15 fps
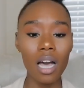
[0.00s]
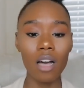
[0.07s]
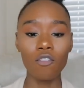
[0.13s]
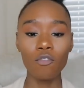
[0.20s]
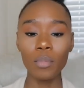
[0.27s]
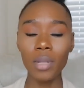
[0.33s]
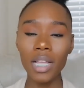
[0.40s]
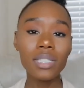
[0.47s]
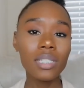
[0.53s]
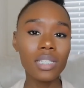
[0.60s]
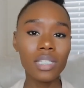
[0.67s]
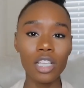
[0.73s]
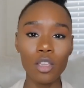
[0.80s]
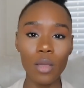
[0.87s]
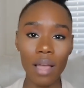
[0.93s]
of
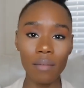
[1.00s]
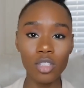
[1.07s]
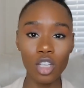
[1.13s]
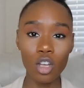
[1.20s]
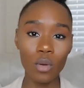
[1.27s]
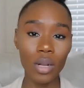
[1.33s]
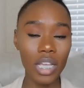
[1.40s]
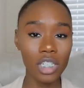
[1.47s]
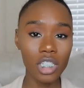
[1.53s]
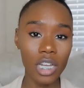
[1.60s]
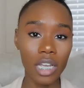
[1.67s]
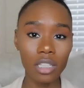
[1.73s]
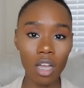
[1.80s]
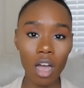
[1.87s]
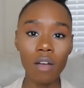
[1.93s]
places that you have to go to get
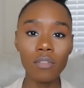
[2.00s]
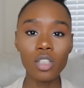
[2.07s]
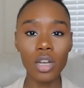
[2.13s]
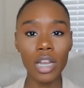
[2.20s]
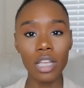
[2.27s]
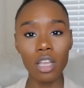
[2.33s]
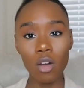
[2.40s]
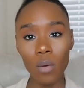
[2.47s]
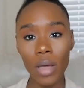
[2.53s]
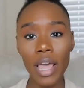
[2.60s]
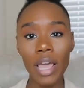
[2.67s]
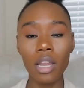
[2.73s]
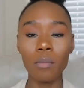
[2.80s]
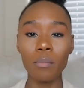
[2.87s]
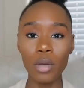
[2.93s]
checked off so they can go
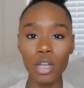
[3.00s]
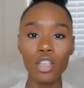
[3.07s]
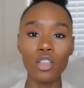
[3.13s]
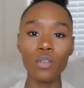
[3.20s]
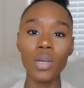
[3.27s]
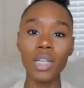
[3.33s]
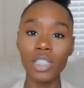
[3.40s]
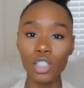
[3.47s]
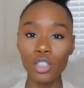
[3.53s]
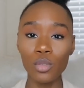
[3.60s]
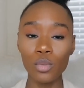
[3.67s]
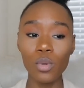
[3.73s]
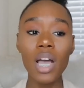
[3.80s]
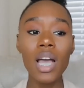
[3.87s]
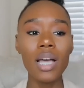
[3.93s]
ahead and put you
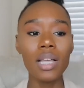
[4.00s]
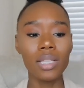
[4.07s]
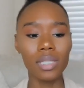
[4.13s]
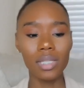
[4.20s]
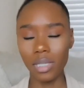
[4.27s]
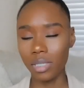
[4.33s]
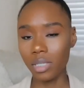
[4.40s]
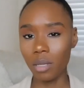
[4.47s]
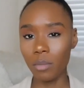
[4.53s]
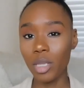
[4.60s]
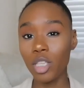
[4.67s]
into the system.